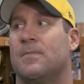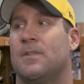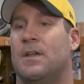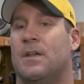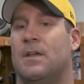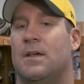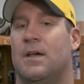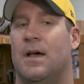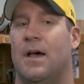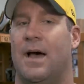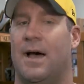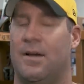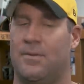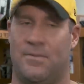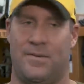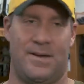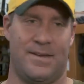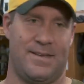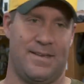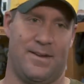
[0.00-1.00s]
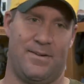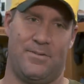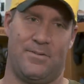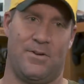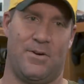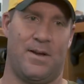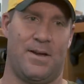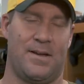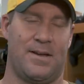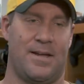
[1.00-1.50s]
on, you think? I, well, I, I don't
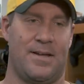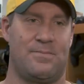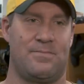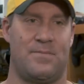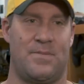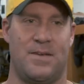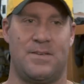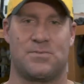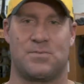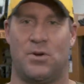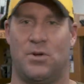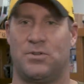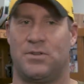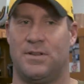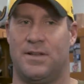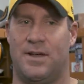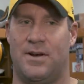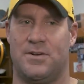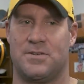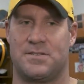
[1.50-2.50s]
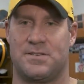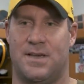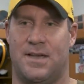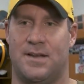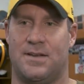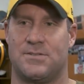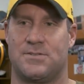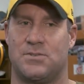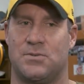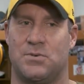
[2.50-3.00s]
know. I got, he's wrote the letter to
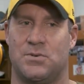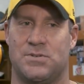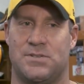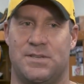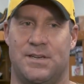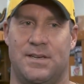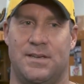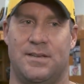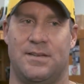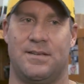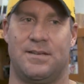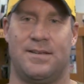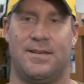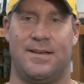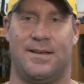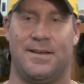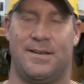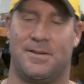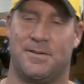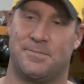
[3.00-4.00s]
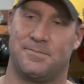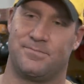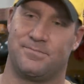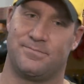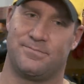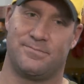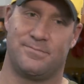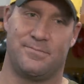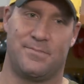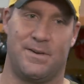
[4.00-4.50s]
Santa, so we'll see. Um,
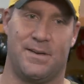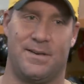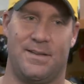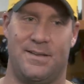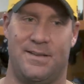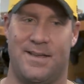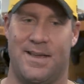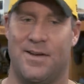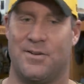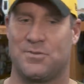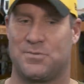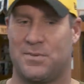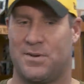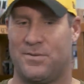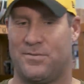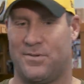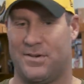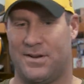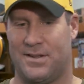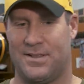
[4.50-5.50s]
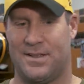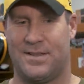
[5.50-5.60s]
but, he, yeah, it was pretty funny